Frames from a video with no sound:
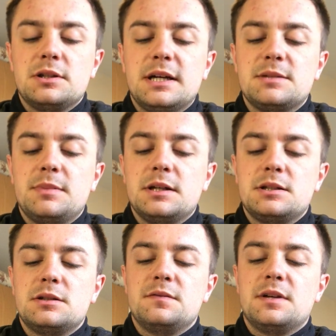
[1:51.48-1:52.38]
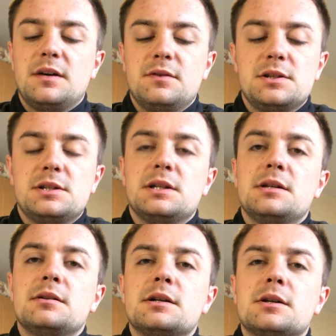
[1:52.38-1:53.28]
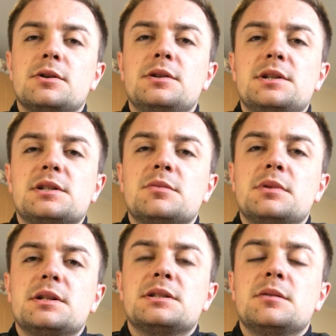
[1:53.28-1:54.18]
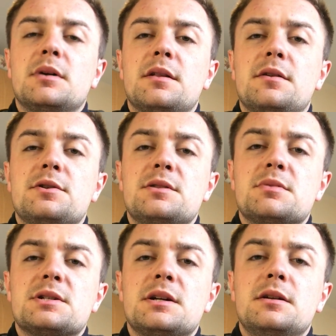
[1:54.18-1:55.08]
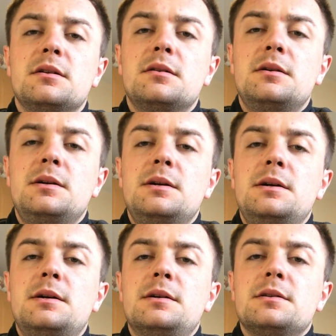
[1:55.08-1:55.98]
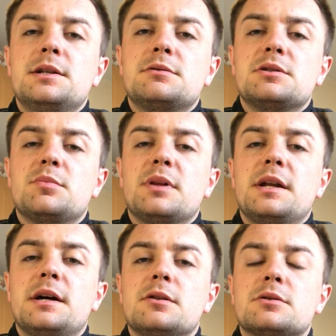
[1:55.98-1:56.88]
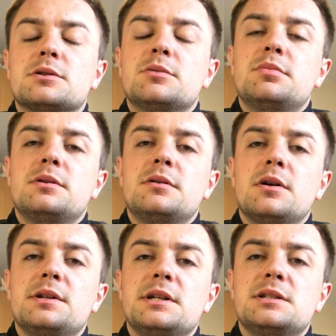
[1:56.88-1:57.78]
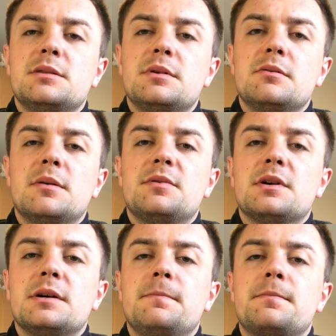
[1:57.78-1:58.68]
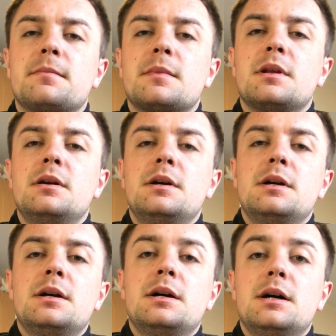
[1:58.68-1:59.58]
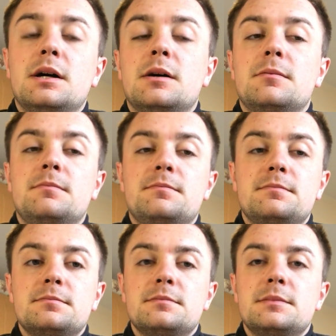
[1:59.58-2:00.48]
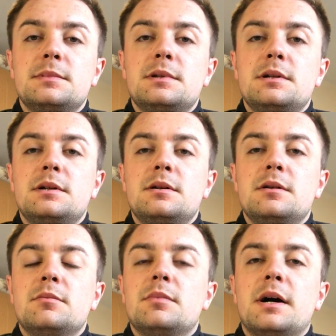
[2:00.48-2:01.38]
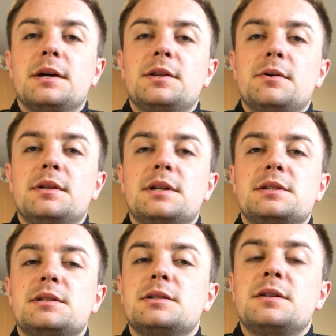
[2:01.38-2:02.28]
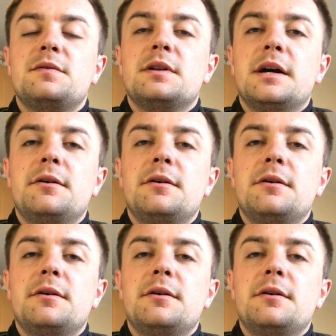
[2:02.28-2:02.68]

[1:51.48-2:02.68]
aspects of diversity, including disability, by 30%. This was a plan I looked up on the ECB website, and by doing this in different